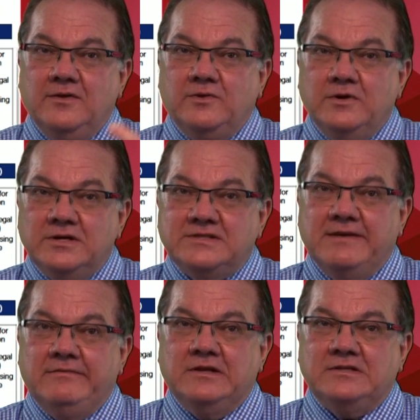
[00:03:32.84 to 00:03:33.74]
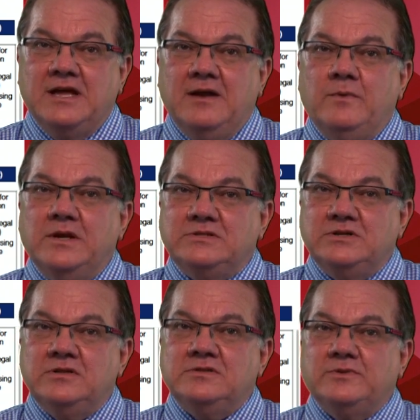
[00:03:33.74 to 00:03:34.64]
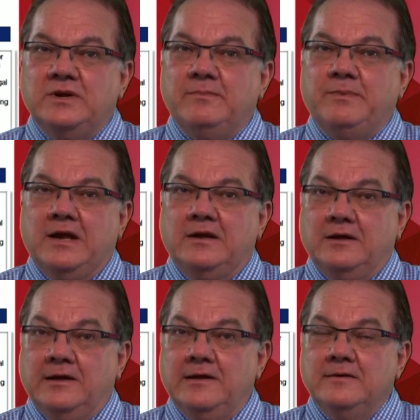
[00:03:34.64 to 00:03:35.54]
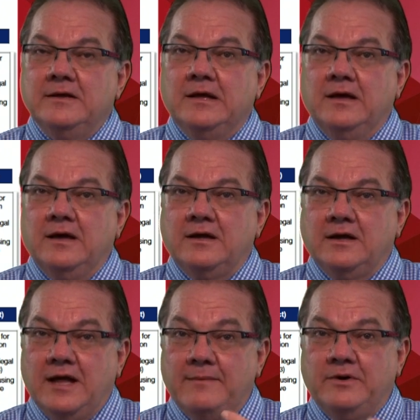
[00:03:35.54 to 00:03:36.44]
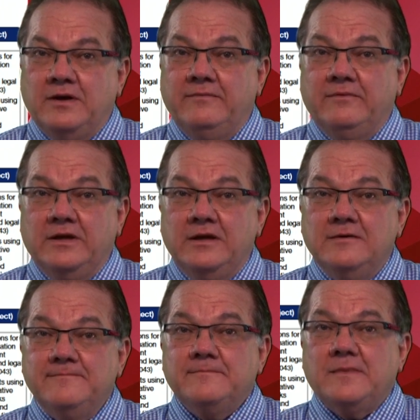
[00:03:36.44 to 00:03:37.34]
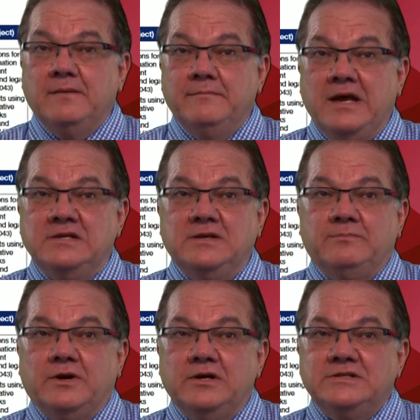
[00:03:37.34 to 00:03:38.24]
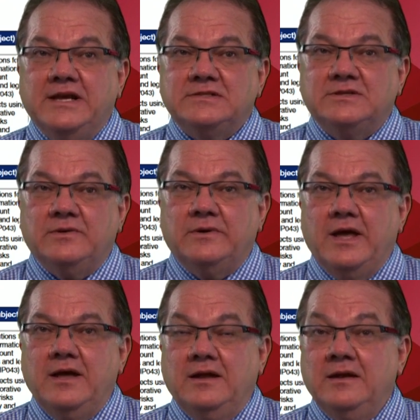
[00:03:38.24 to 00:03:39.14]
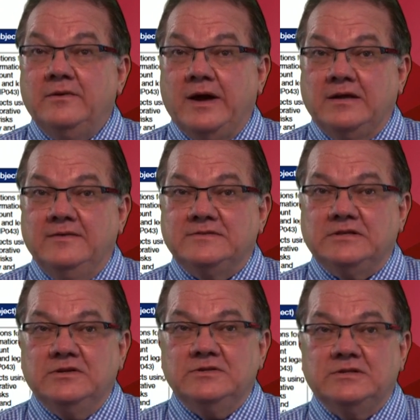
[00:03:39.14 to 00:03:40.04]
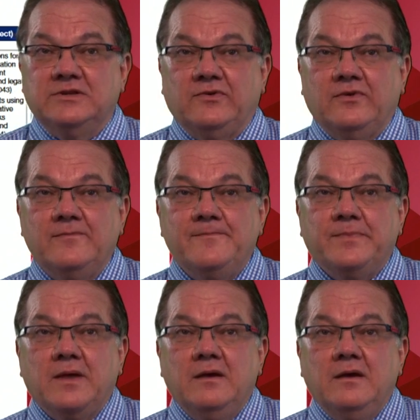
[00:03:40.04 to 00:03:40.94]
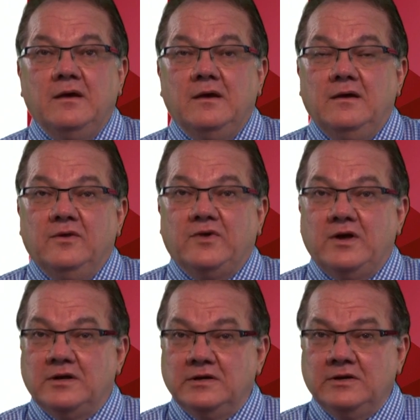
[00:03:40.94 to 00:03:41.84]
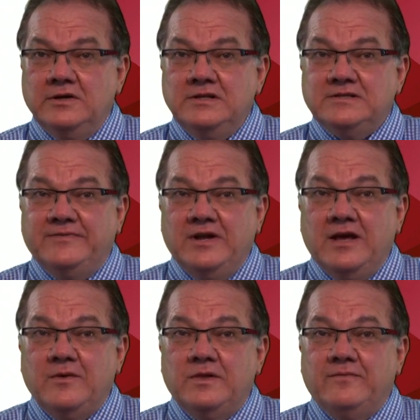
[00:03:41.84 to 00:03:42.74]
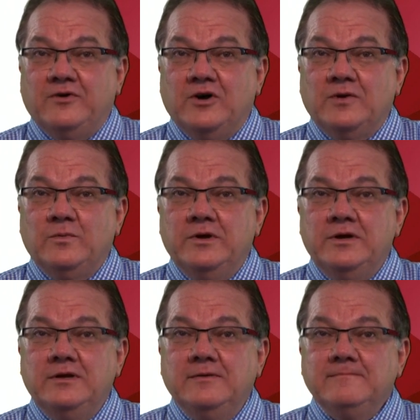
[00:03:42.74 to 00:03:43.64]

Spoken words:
through to 7 to 10, where students are independently and collaboratively managing projects to create interactive solutions. So to conclude this video with a final word,